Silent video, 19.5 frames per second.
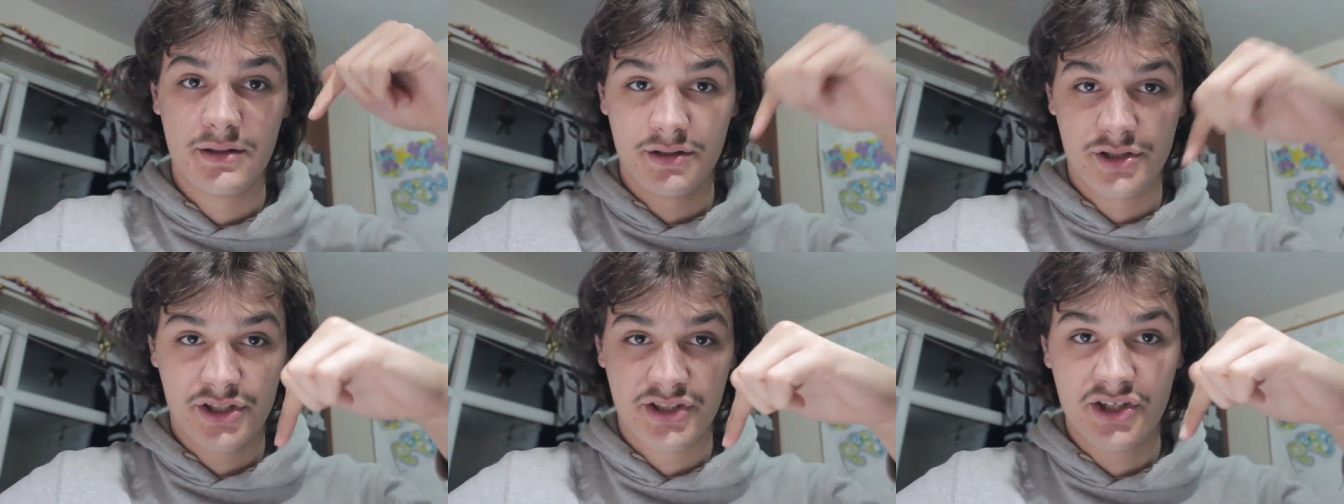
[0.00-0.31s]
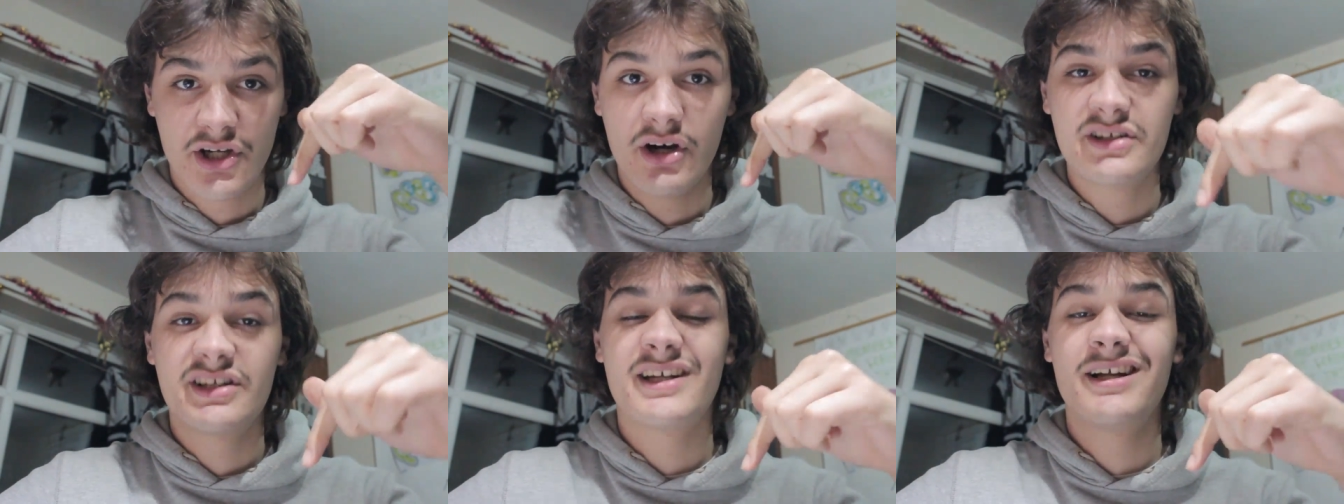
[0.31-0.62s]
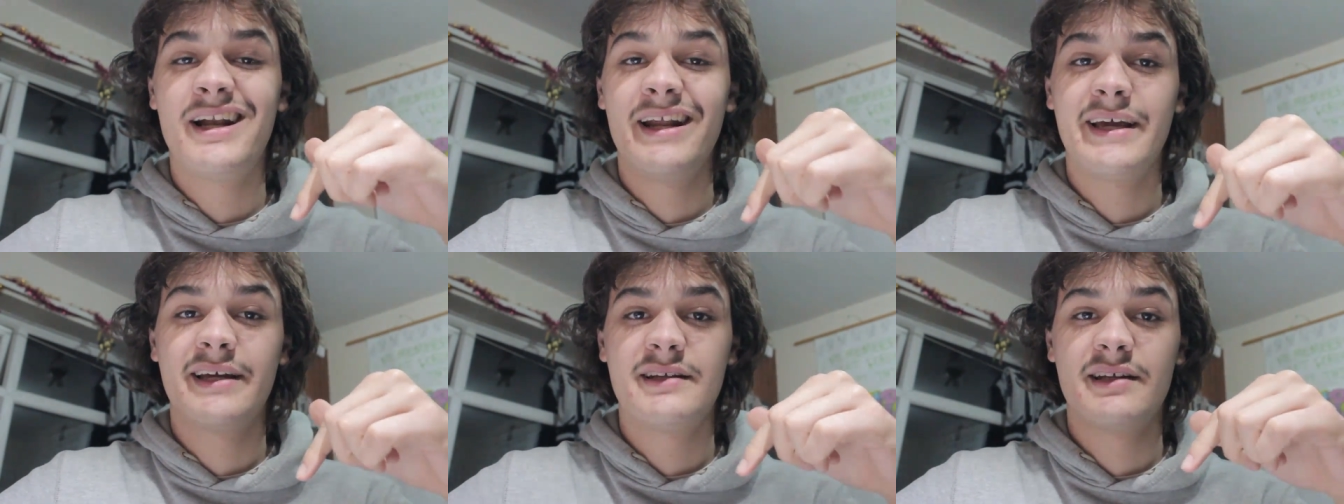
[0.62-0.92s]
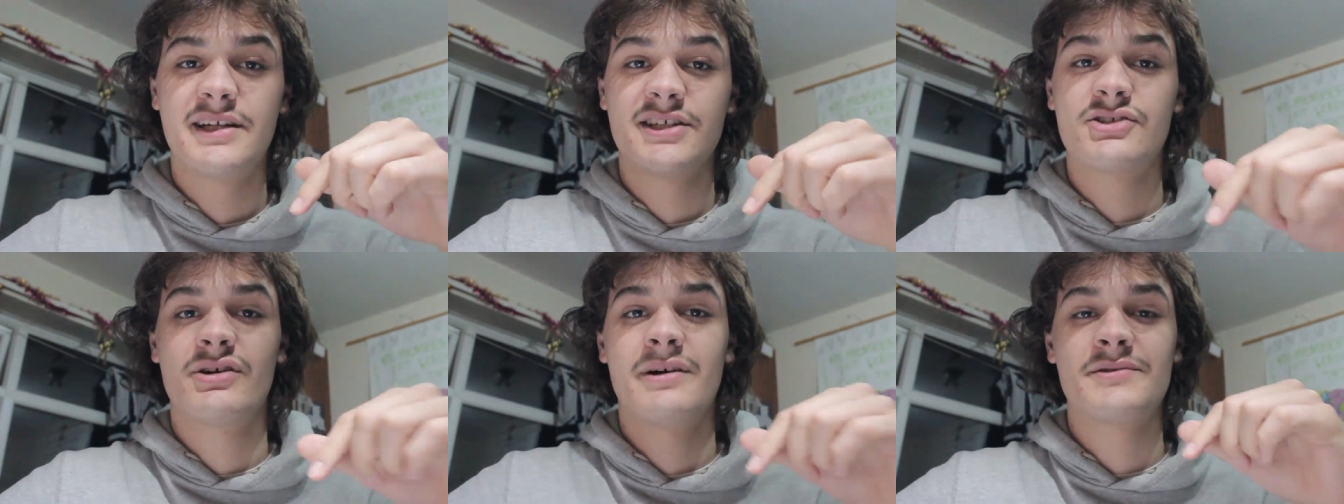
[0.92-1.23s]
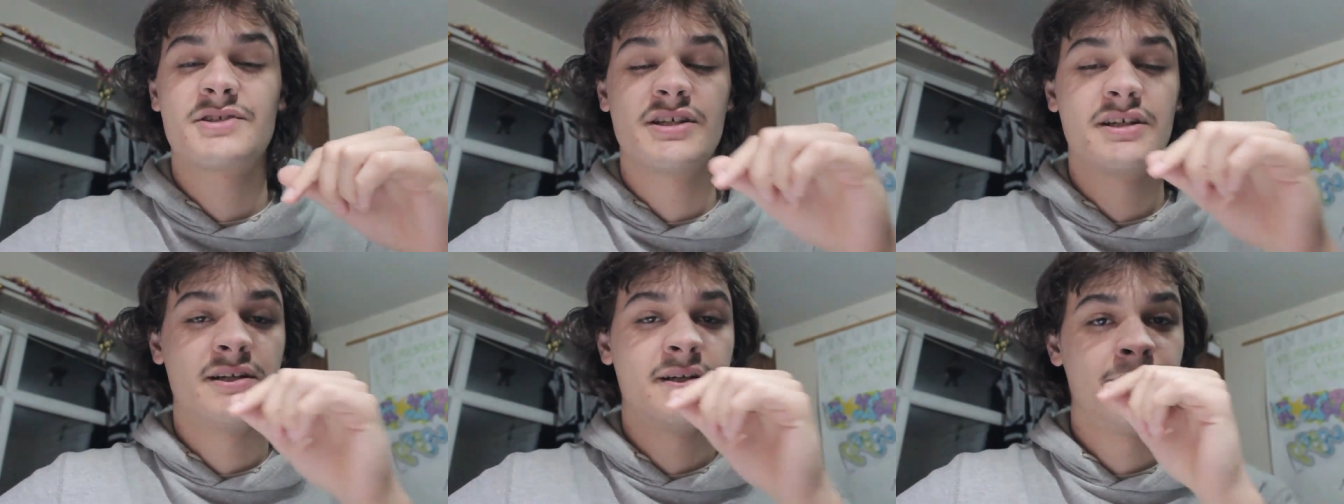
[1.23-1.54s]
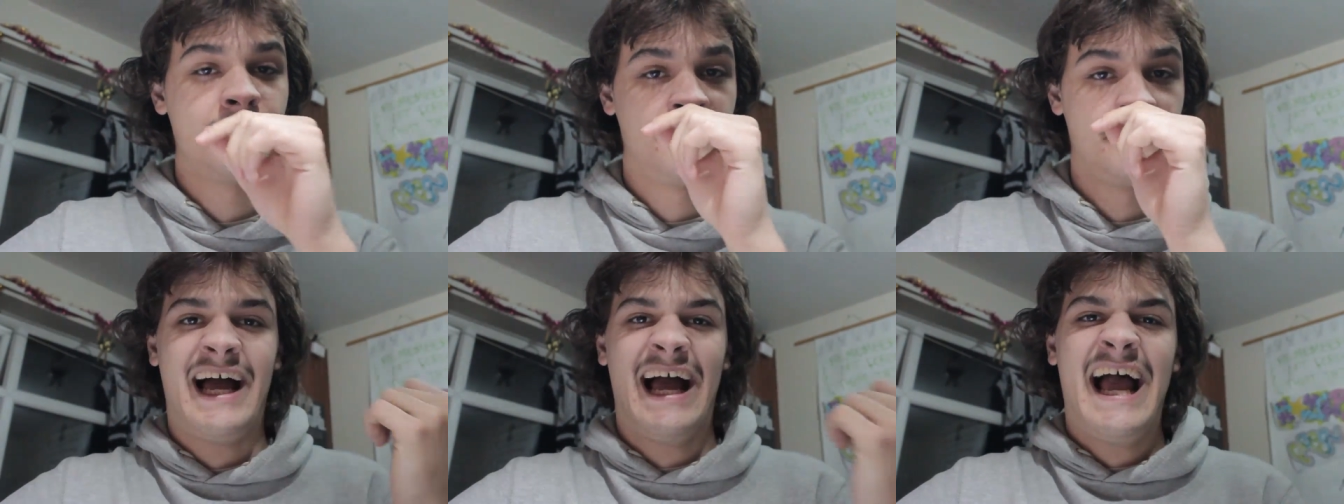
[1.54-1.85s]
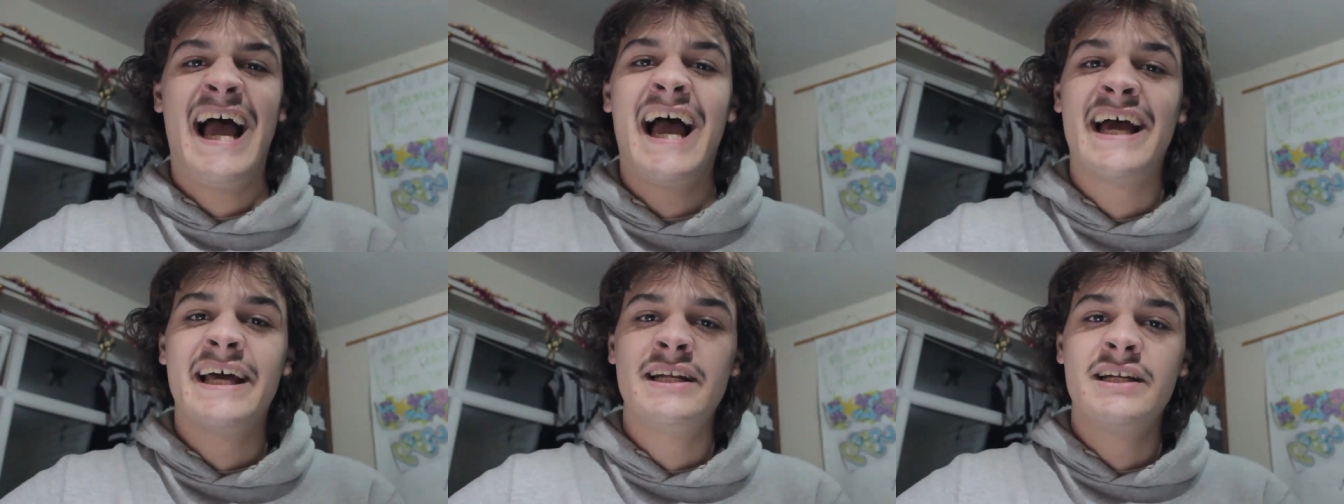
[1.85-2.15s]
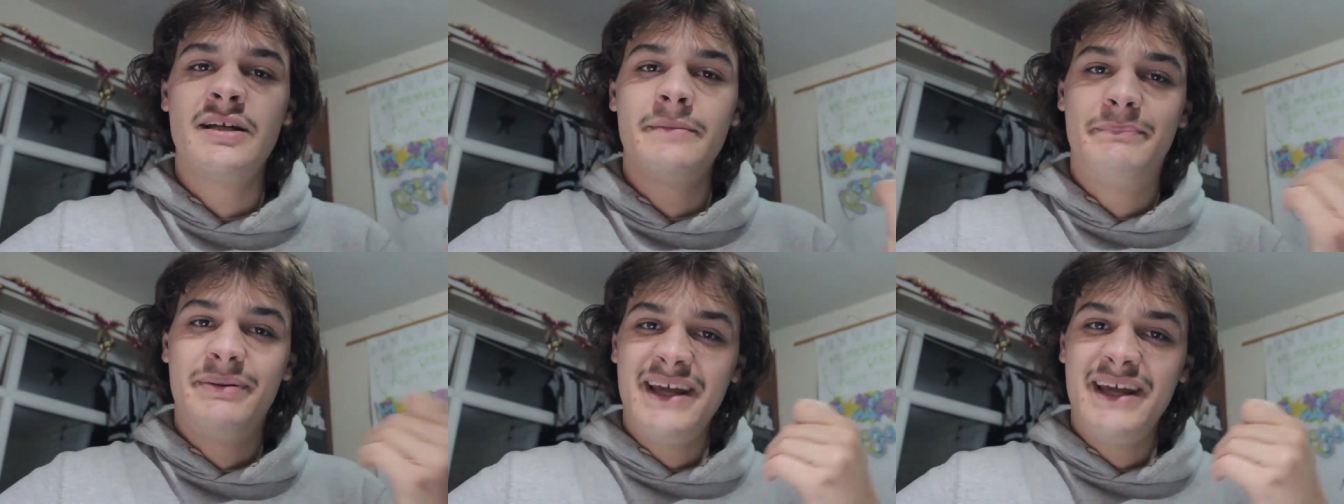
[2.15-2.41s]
just go to the link in the description and